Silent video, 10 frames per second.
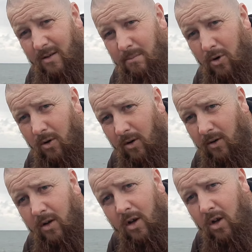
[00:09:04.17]
important,
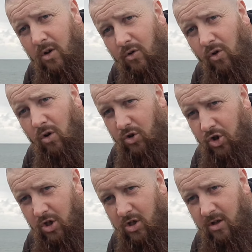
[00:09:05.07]
not
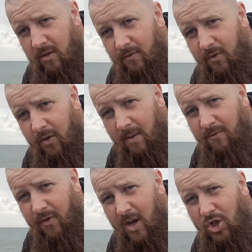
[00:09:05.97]
just for them
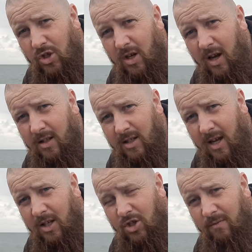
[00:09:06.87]
fish and to
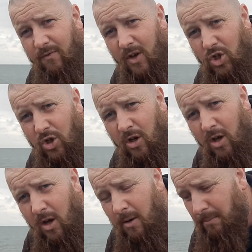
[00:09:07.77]
catch them fish,
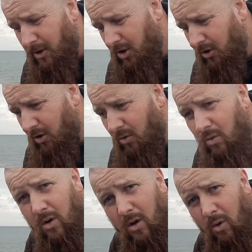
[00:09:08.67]
but to know
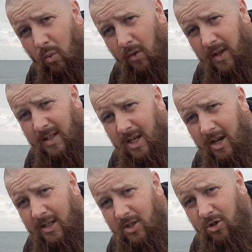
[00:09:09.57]
what that
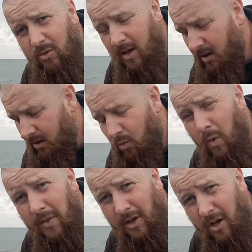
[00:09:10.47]
tide's doing,
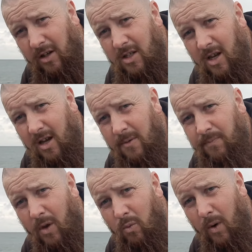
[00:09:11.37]
where the gullies are,
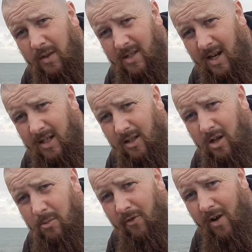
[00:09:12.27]
where the tide will
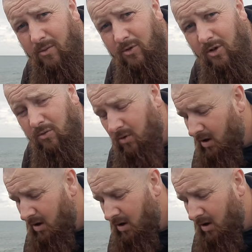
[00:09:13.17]
come around you,